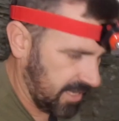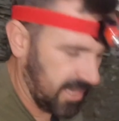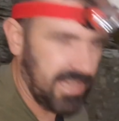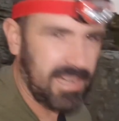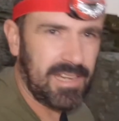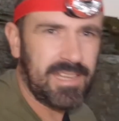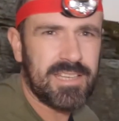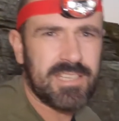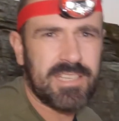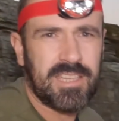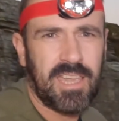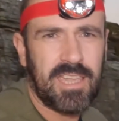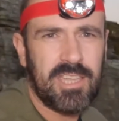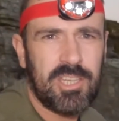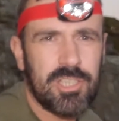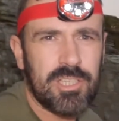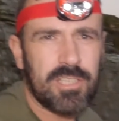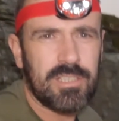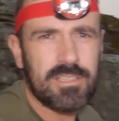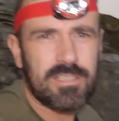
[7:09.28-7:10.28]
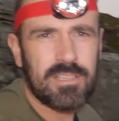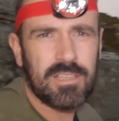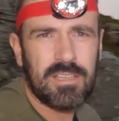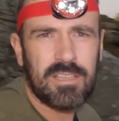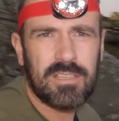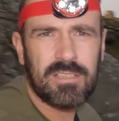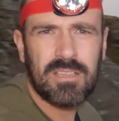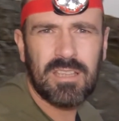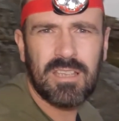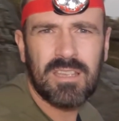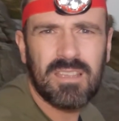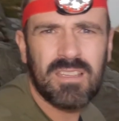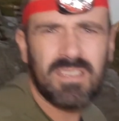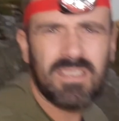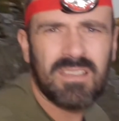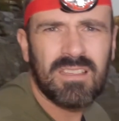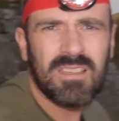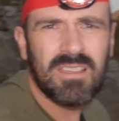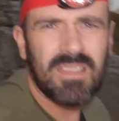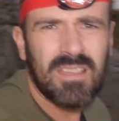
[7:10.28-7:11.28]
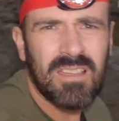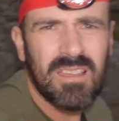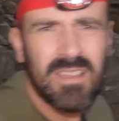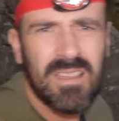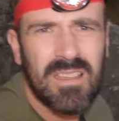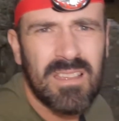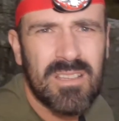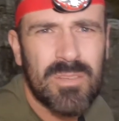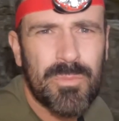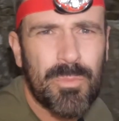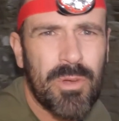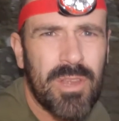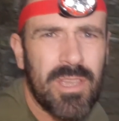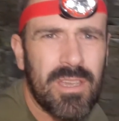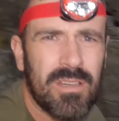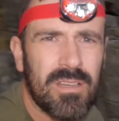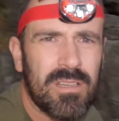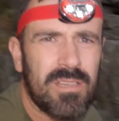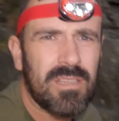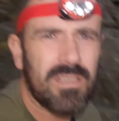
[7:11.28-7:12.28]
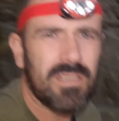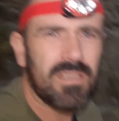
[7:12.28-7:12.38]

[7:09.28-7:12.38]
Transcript: Early indications that it's pretty good.